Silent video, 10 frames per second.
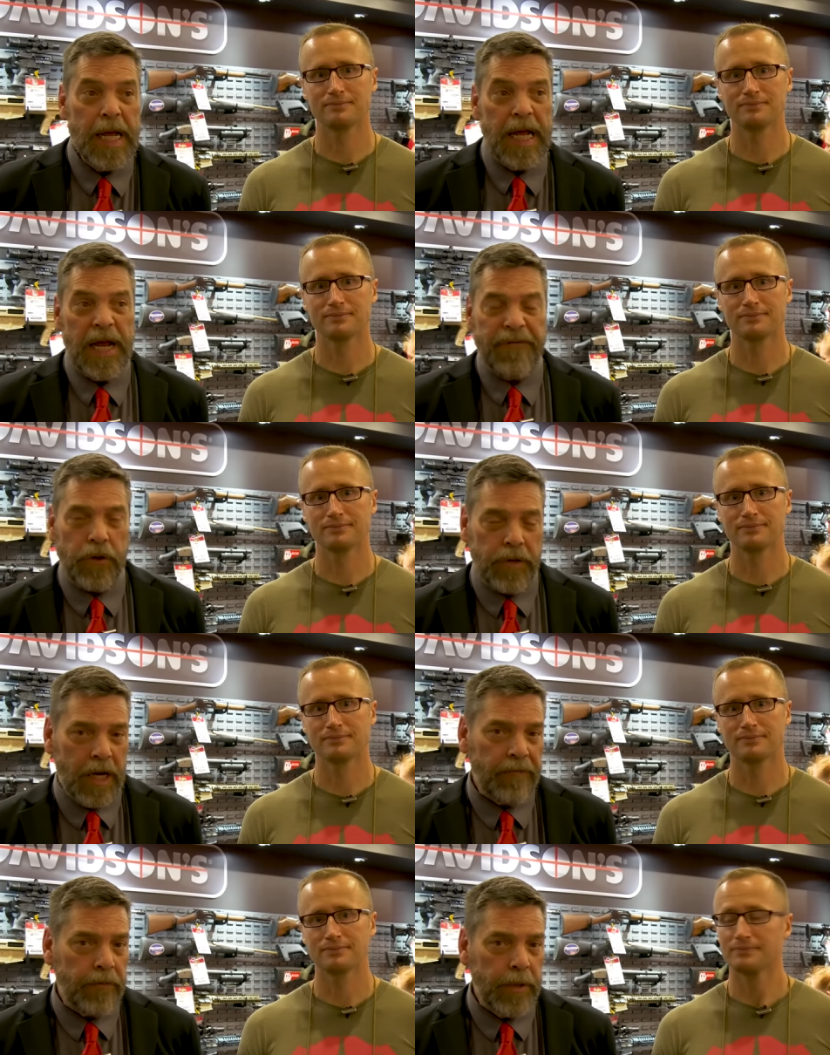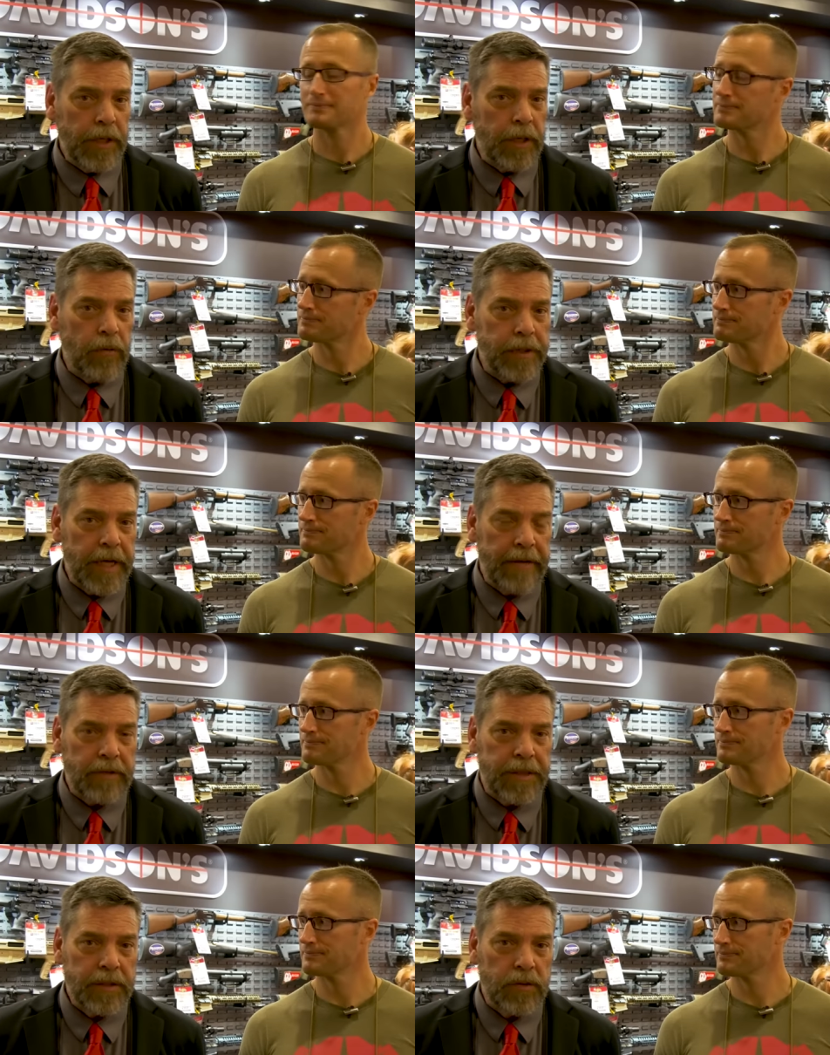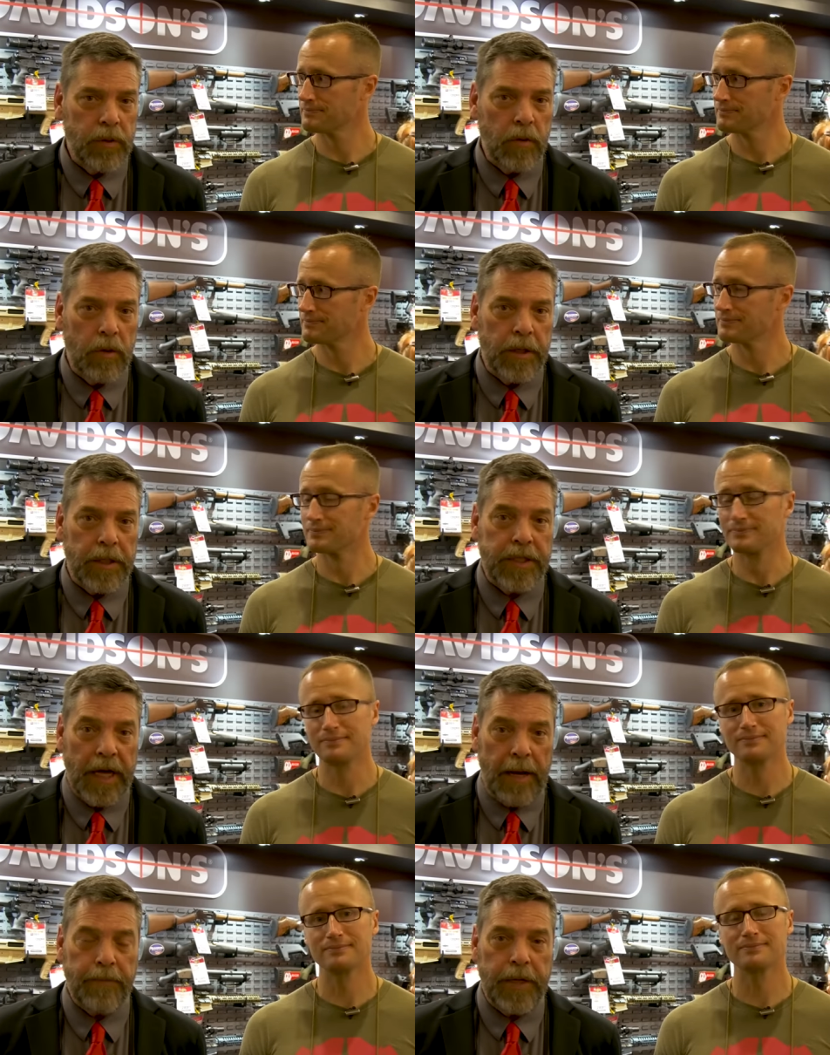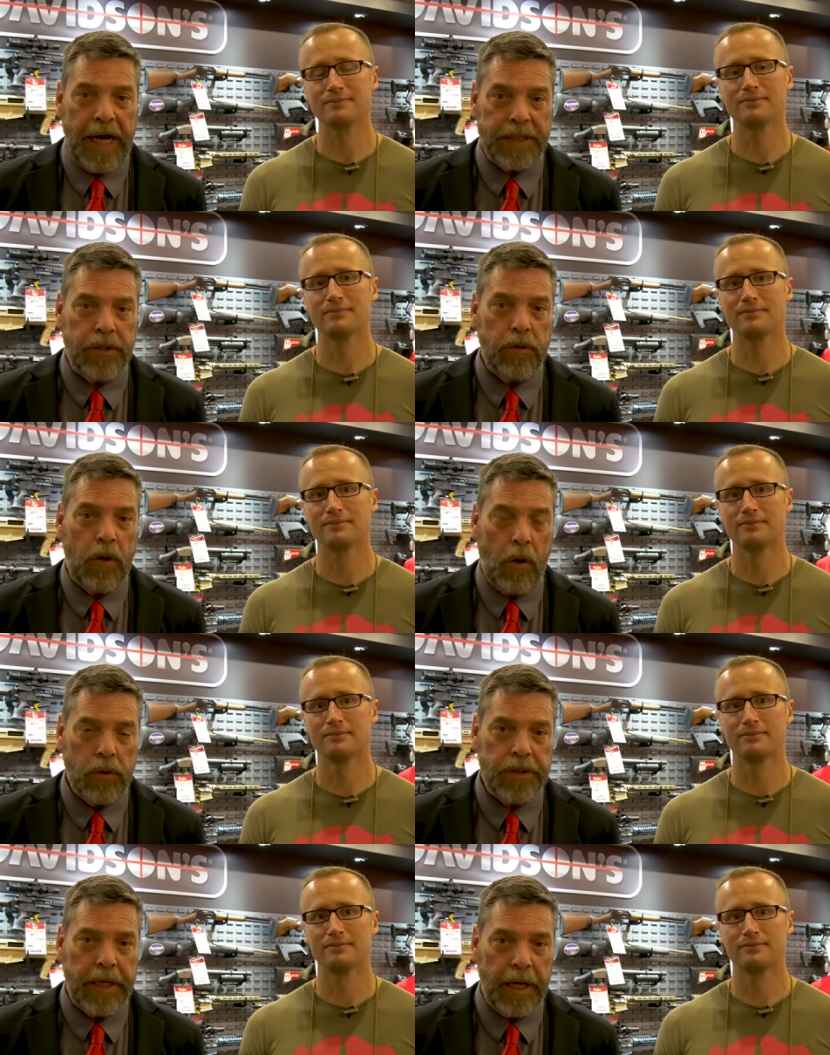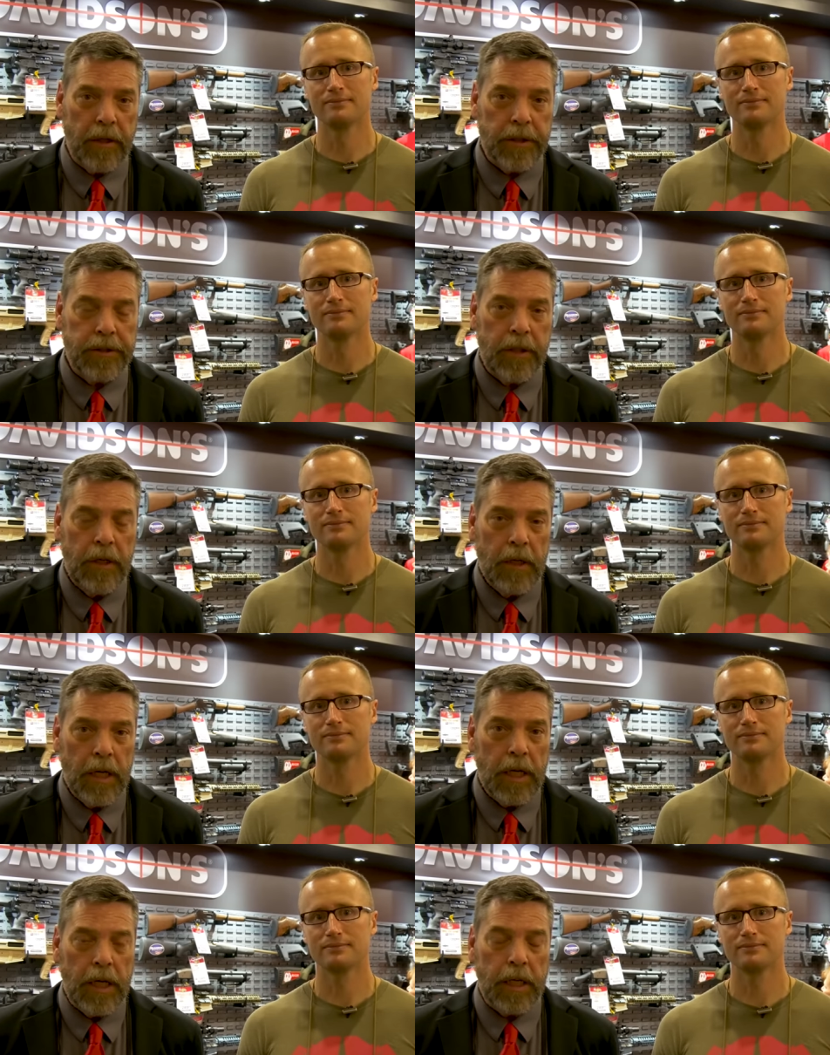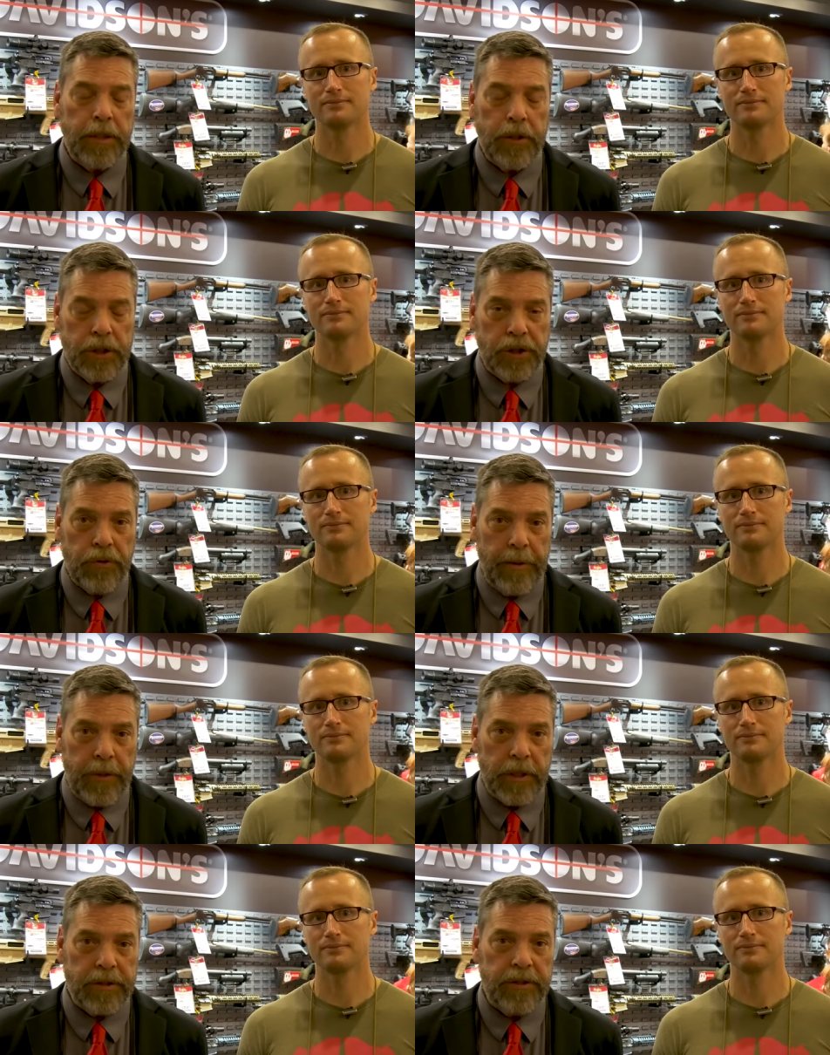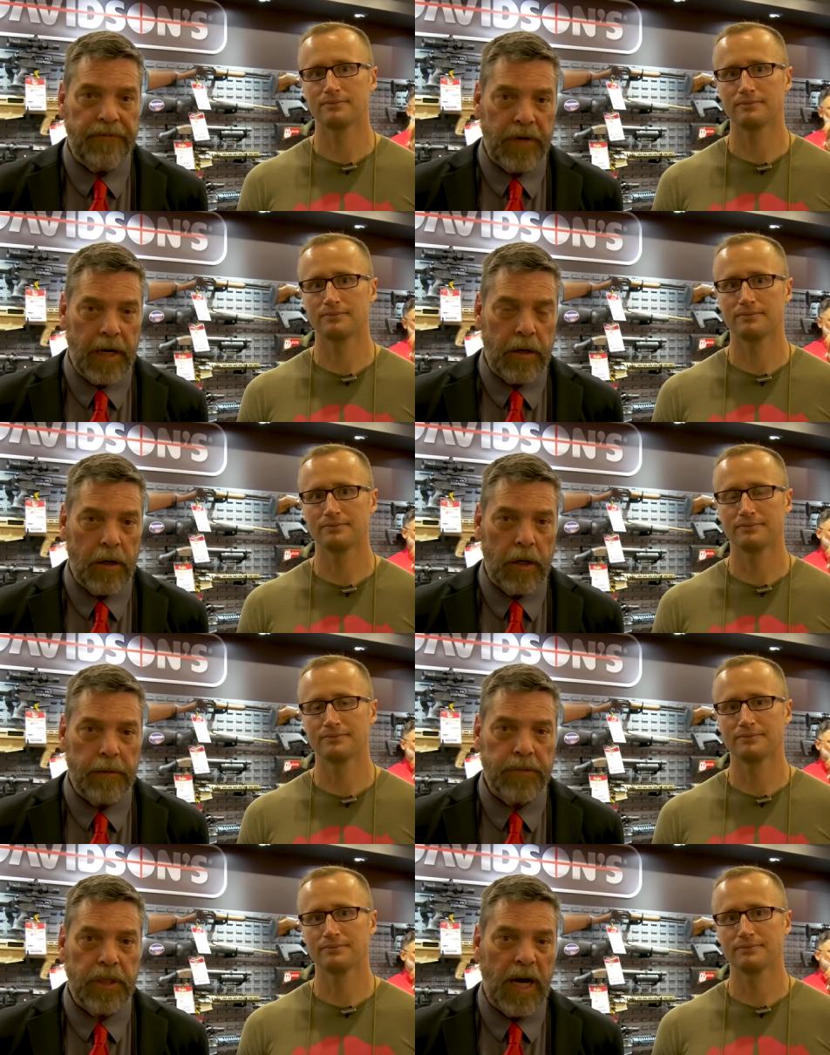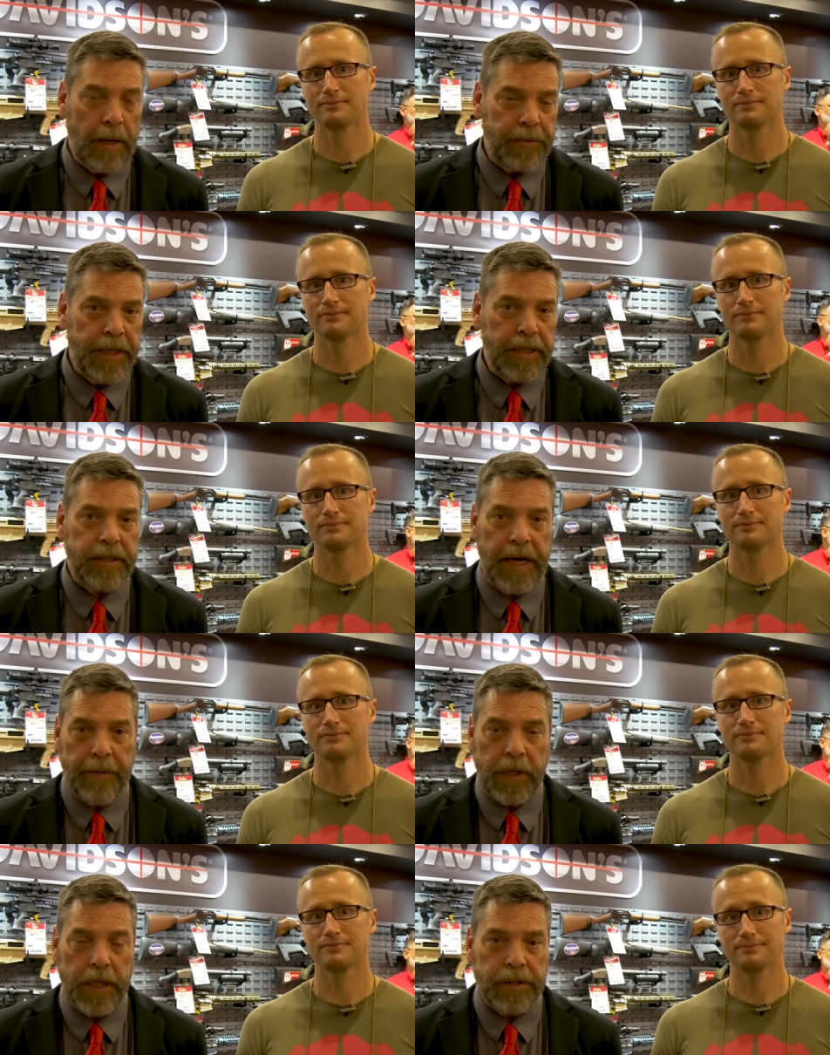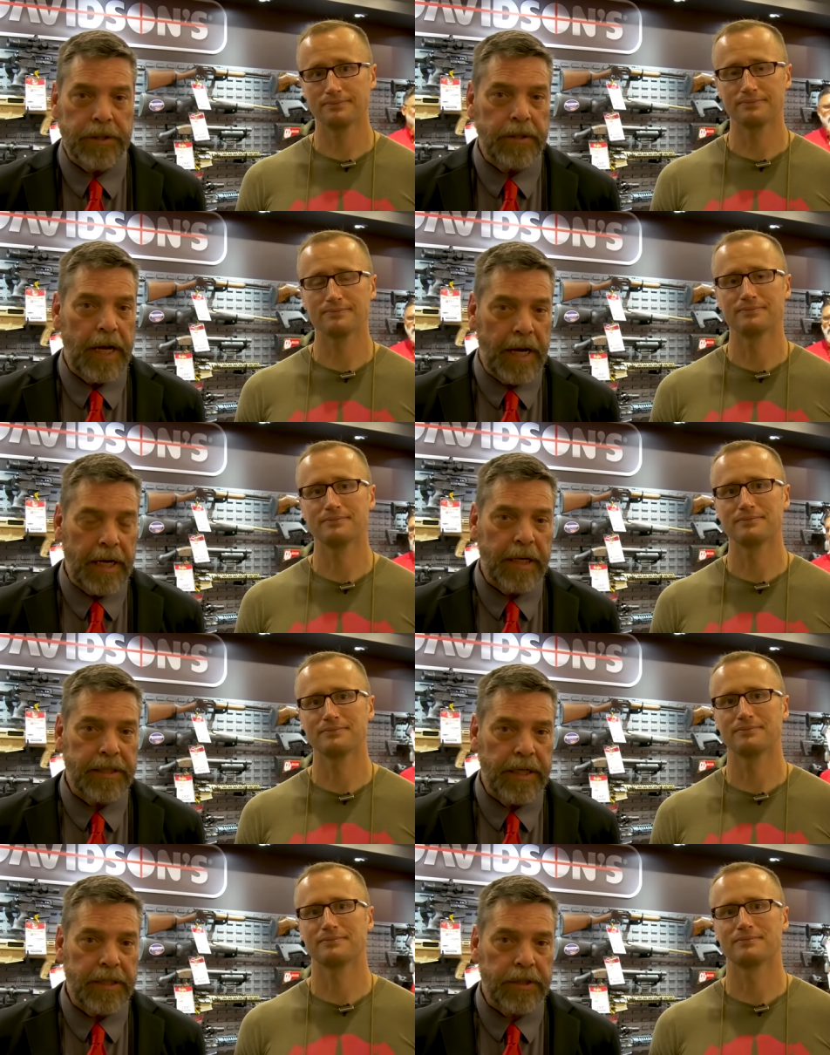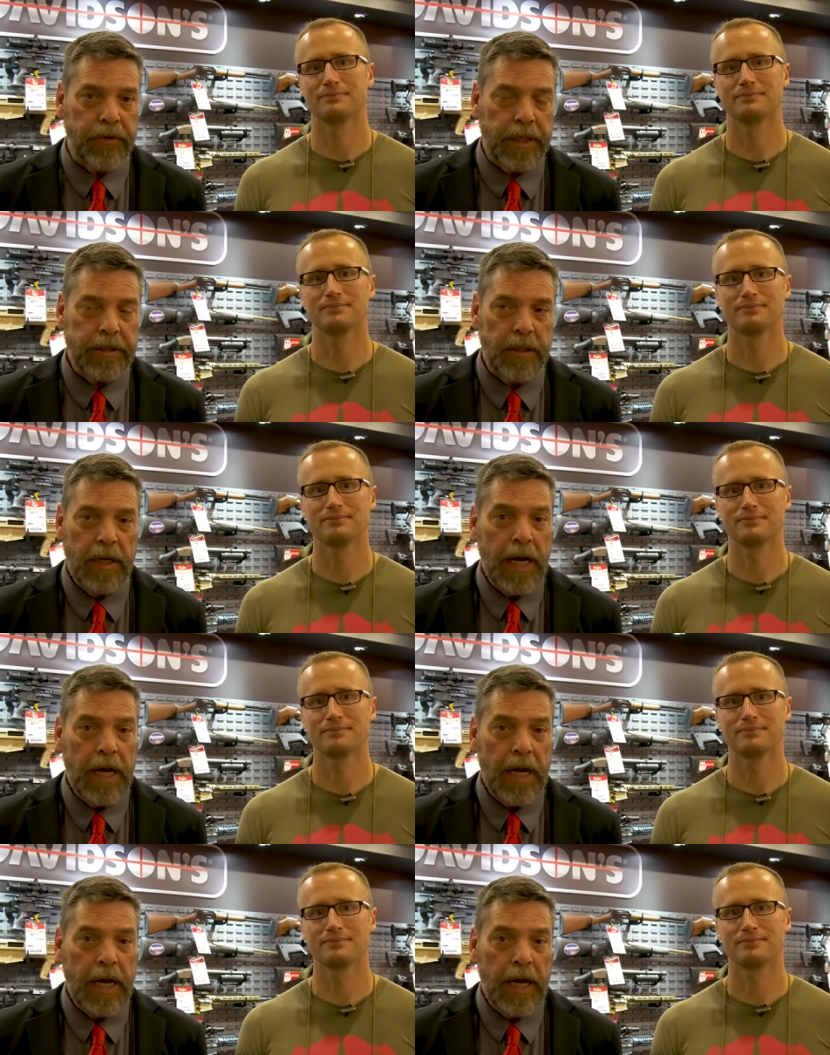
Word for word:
Speaker 1: If you're not familiar with Davidson's, we're one of the top national wholesalers, uh, distributors of firearms, optics, ammunition, and accessories.